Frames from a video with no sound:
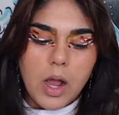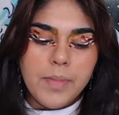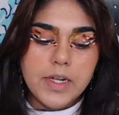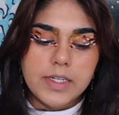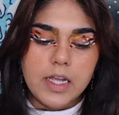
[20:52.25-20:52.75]
I'm
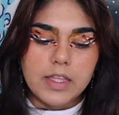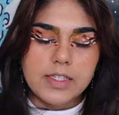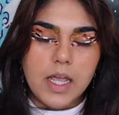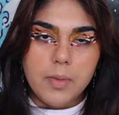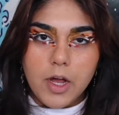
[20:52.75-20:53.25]
gonna take the
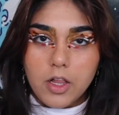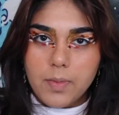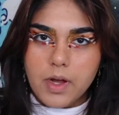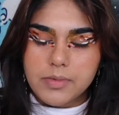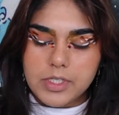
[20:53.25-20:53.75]
same
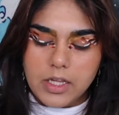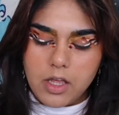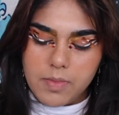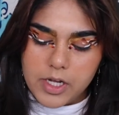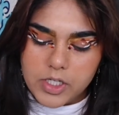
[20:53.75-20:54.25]
ColourPop
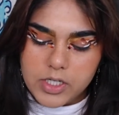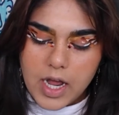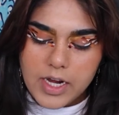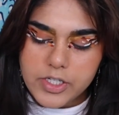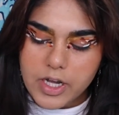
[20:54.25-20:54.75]
Jelly Much
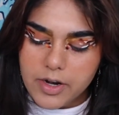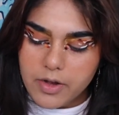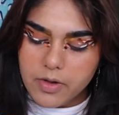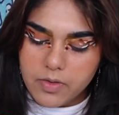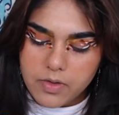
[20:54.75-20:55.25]

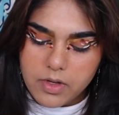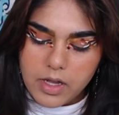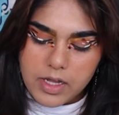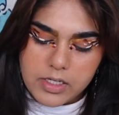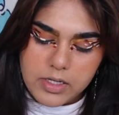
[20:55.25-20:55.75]
eyeshadow
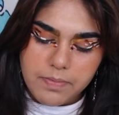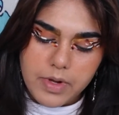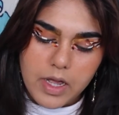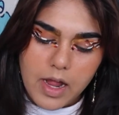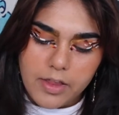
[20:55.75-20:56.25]
and dip
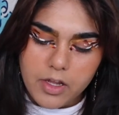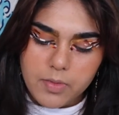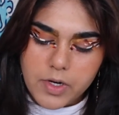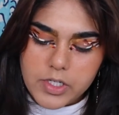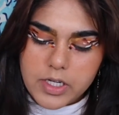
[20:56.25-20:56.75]
my highlighter
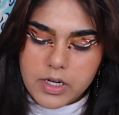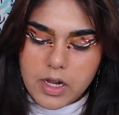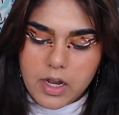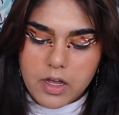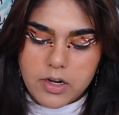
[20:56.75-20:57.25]
brush
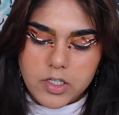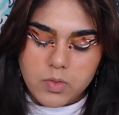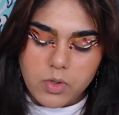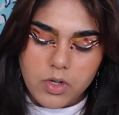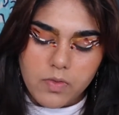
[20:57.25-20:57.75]
in and kind of
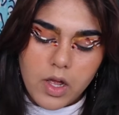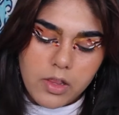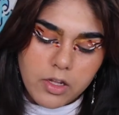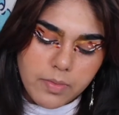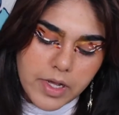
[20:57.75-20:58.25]
swirl it
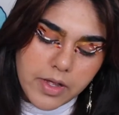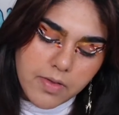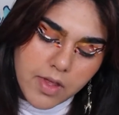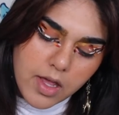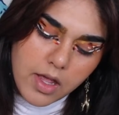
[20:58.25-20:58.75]
around a little
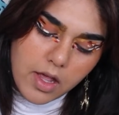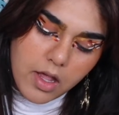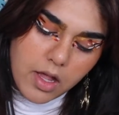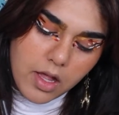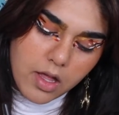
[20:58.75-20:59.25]
bit.
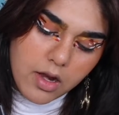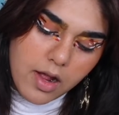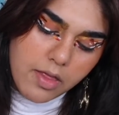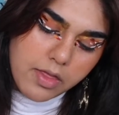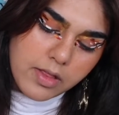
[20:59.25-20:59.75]
And
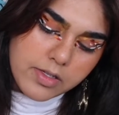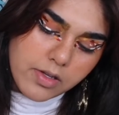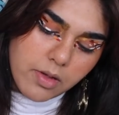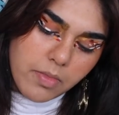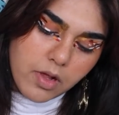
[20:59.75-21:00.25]
I think this
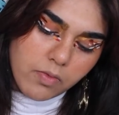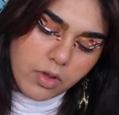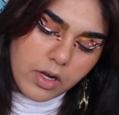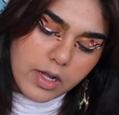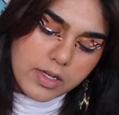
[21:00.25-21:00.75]
will give me a
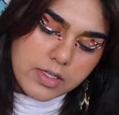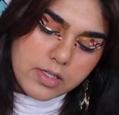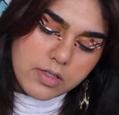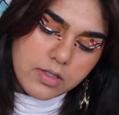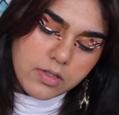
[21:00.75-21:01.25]
really
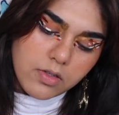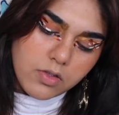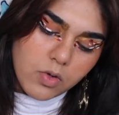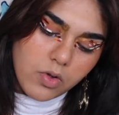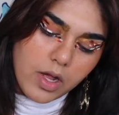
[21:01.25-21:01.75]
nice
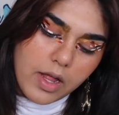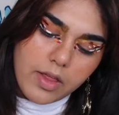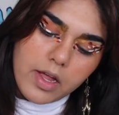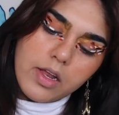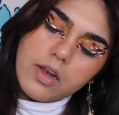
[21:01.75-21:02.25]
gold
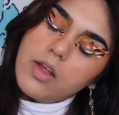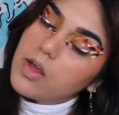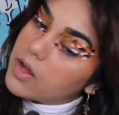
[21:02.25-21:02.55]
highlight.